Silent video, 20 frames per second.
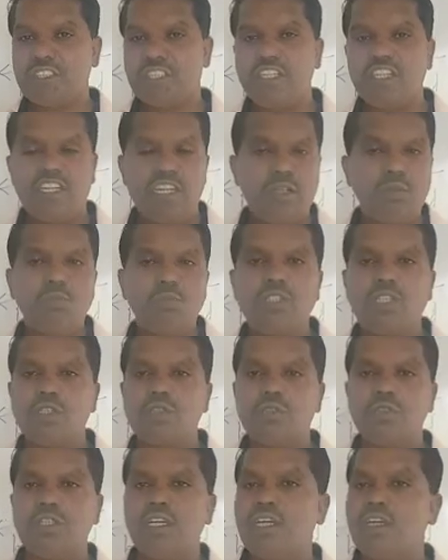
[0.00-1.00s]
their names
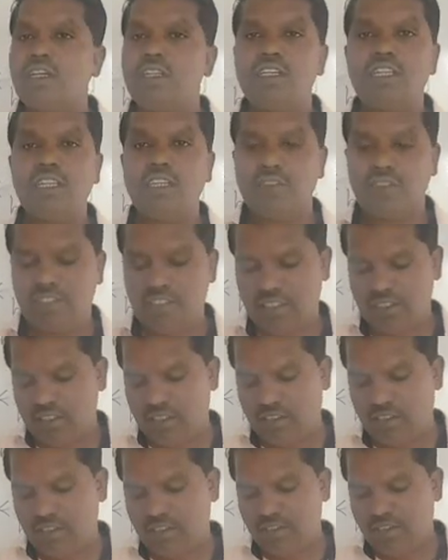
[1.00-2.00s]
also they are given there.
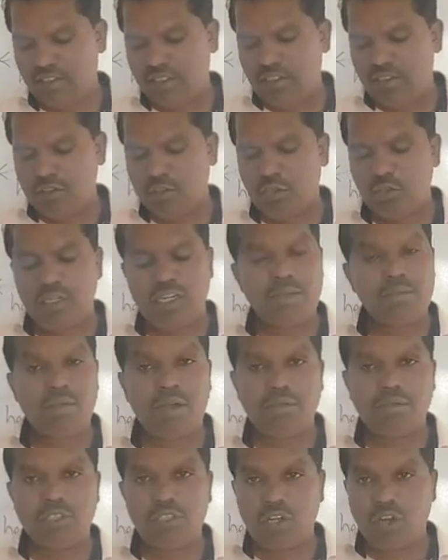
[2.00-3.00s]
So name
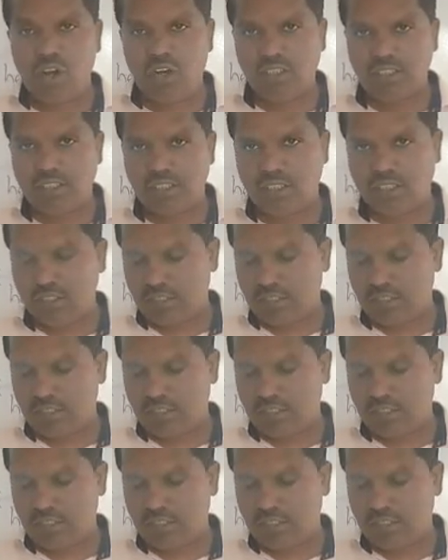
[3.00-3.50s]
of the rocks,